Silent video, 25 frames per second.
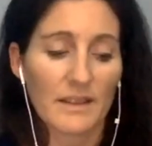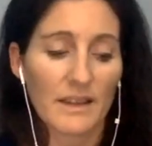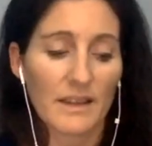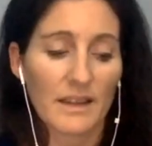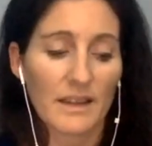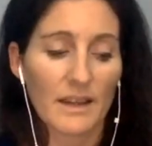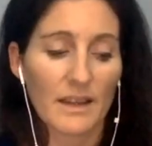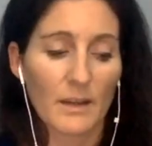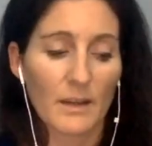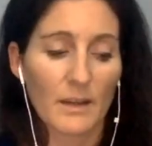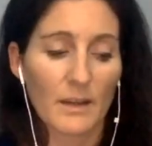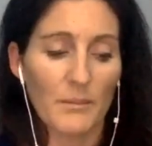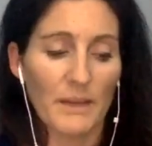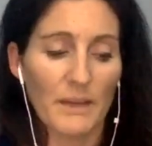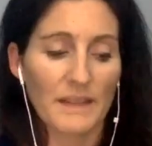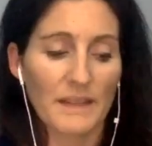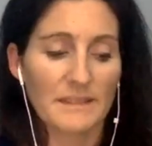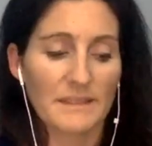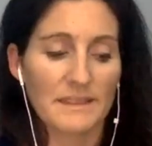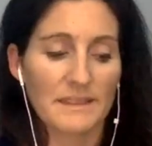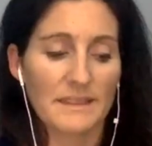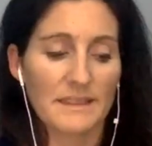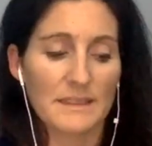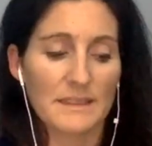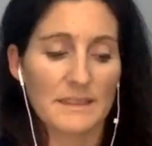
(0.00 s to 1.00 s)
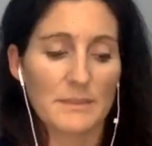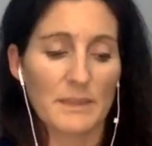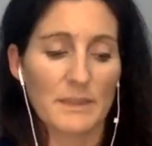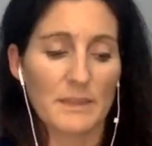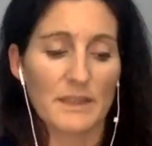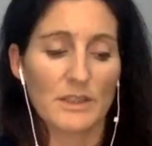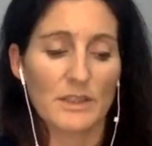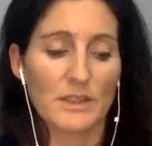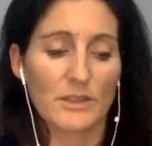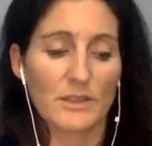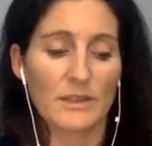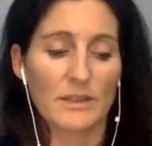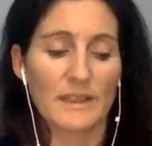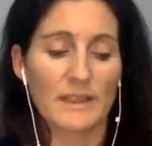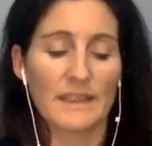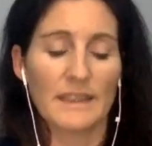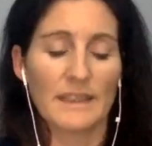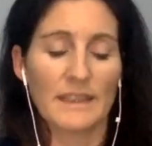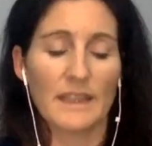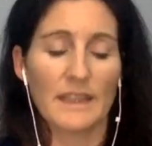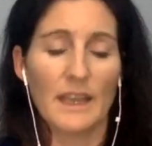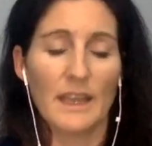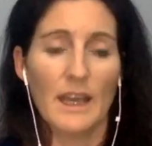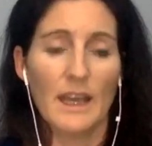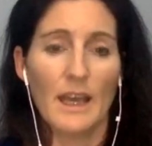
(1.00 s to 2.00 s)
come back to the space you're
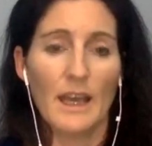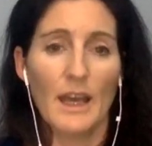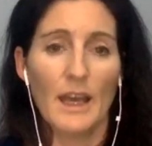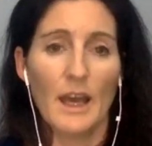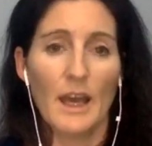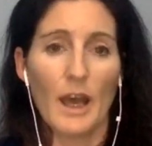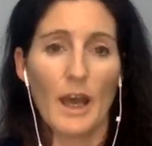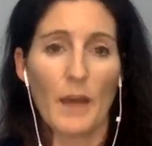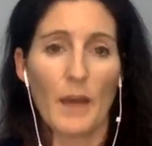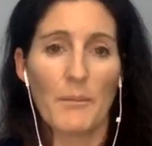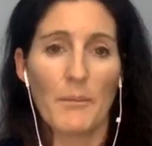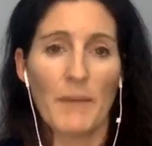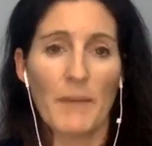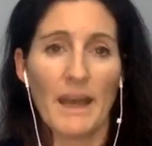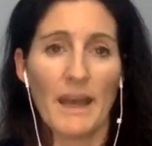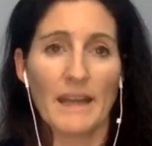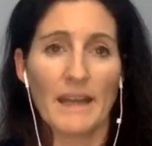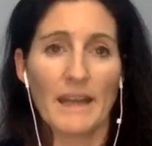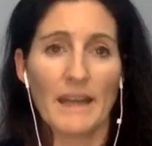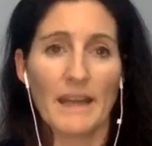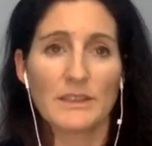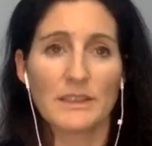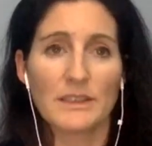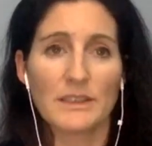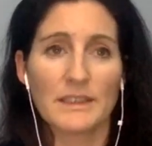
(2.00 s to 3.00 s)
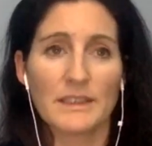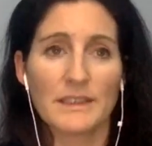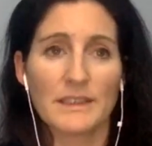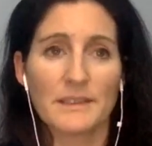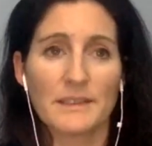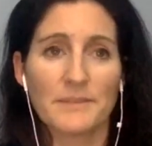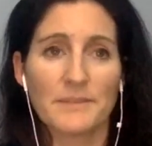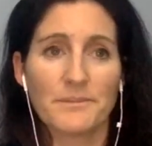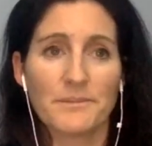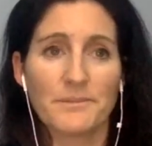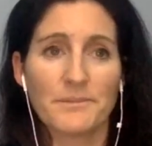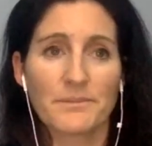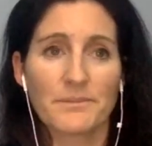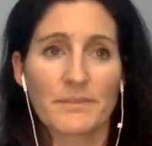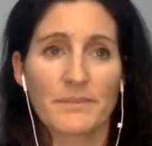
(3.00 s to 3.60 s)
in imagine